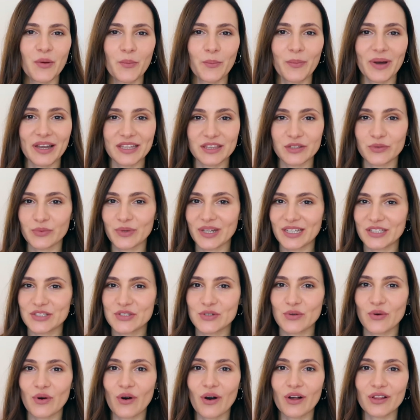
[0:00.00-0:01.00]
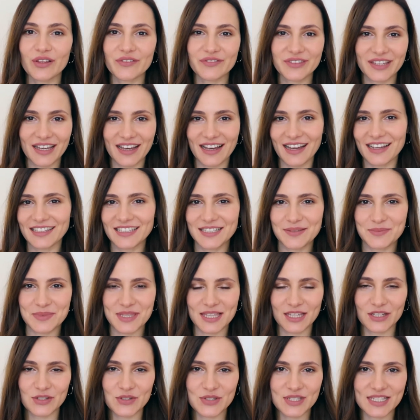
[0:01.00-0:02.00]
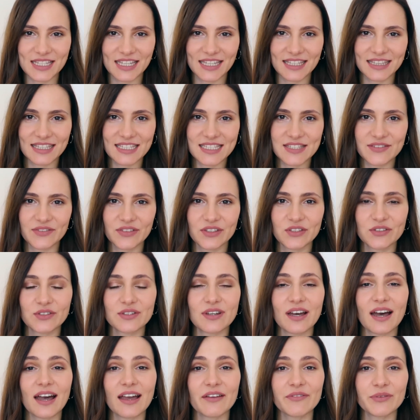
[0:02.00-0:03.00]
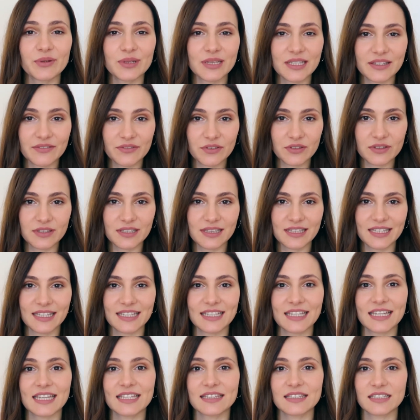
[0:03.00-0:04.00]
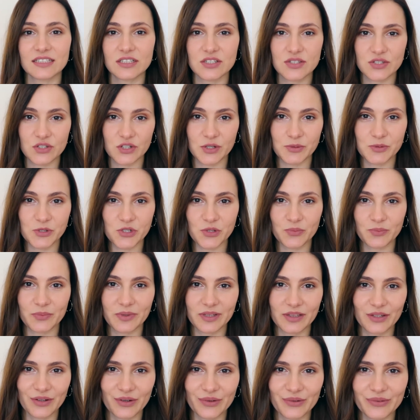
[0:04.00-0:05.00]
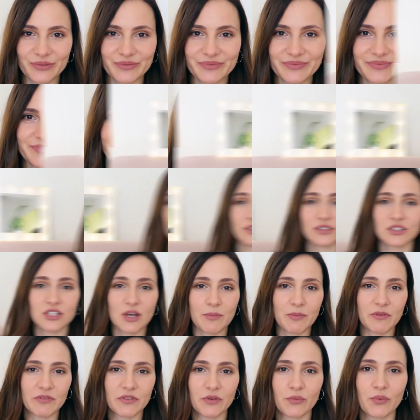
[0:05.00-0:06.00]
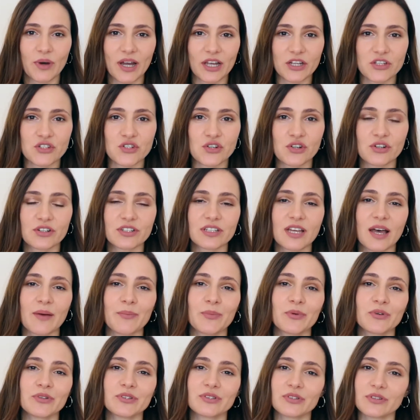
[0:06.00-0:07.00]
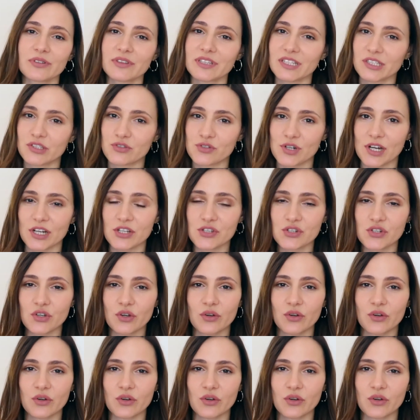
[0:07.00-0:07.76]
By the way, to all of the items that you see in this video, I will leave you the link in the description below. On the top of the white shirt, I put on the trench